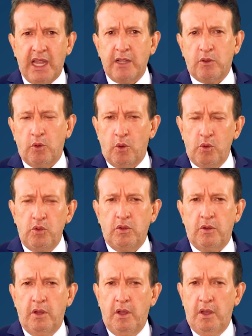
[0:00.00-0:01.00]
firstly,
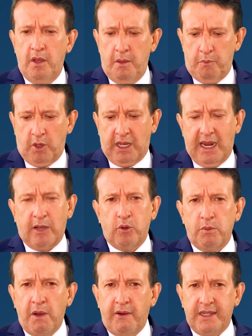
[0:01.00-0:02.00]
because the base
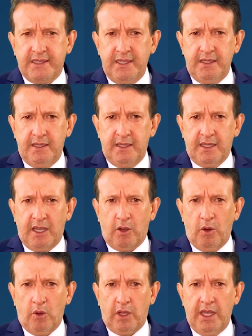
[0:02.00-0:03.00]
curve that I placed
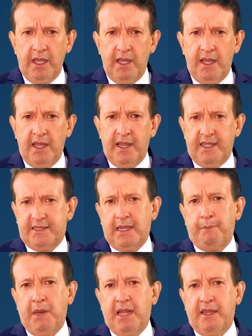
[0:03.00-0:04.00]
is flat,
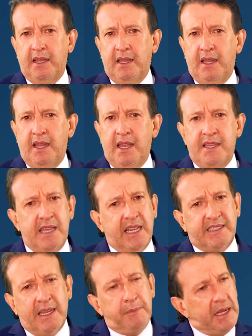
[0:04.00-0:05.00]
and that is not
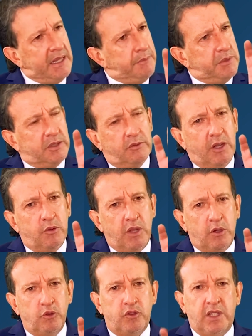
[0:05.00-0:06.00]
adjusted,
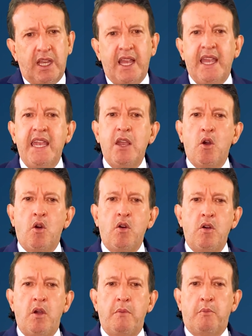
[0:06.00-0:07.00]
or because the
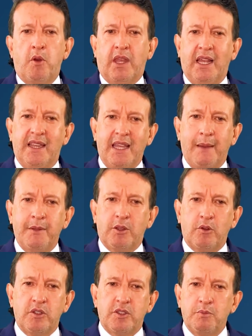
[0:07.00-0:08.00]
diameter is very small.
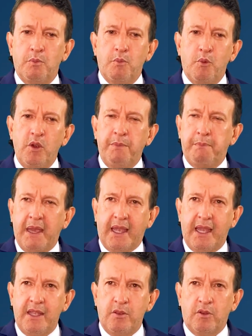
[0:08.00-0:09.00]
Then,
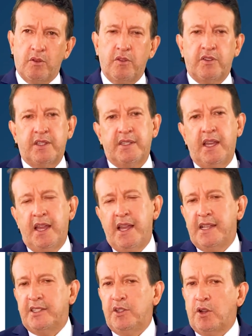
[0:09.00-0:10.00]
if I placed a flat
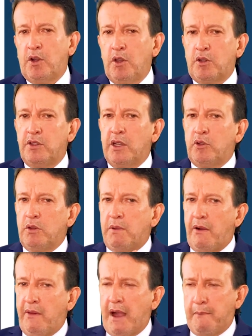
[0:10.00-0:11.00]
base curve, and
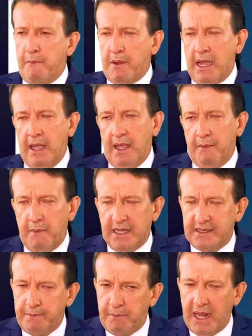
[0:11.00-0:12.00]
outside of that I
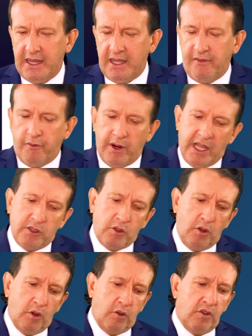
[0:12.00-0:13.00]
place a small
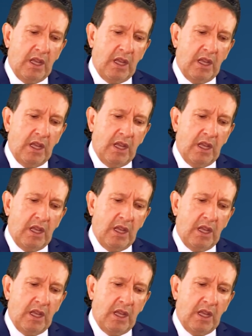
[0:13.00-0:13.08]
diameter,